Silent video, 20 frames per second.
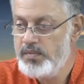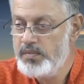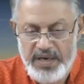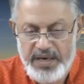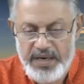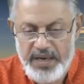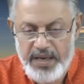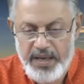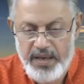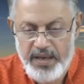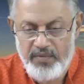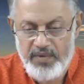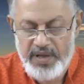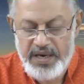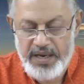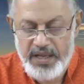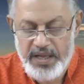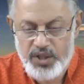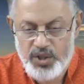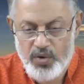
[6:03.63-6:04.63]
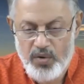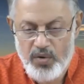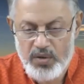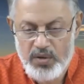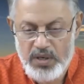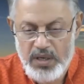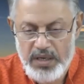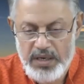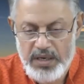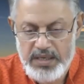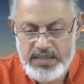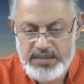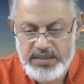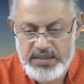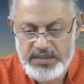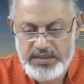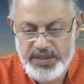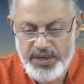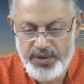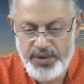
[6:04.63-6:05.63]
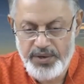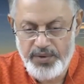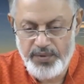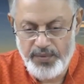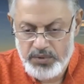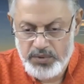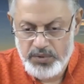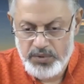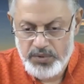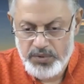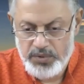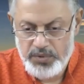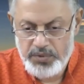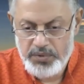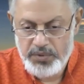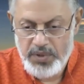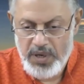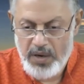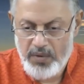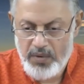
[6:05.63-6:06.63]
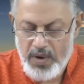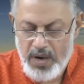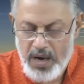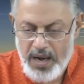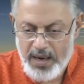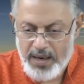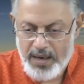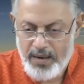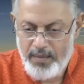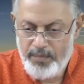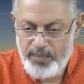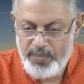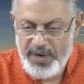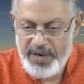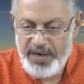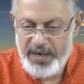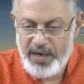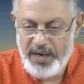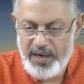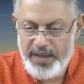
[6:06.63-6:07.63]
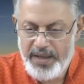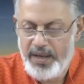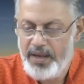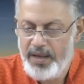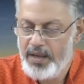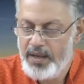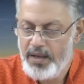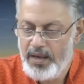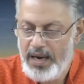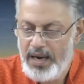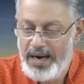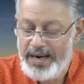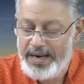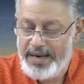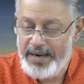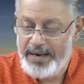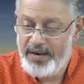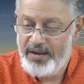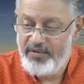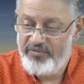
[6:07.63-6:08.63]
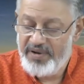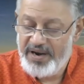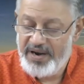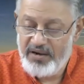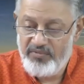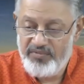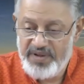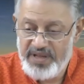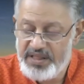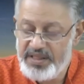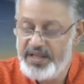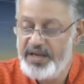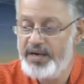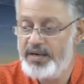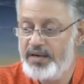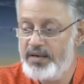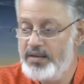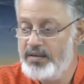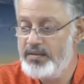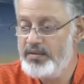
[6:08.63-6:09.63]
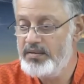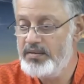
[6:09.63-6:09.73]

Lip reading: When a thought arises in you, you have completely identified with it.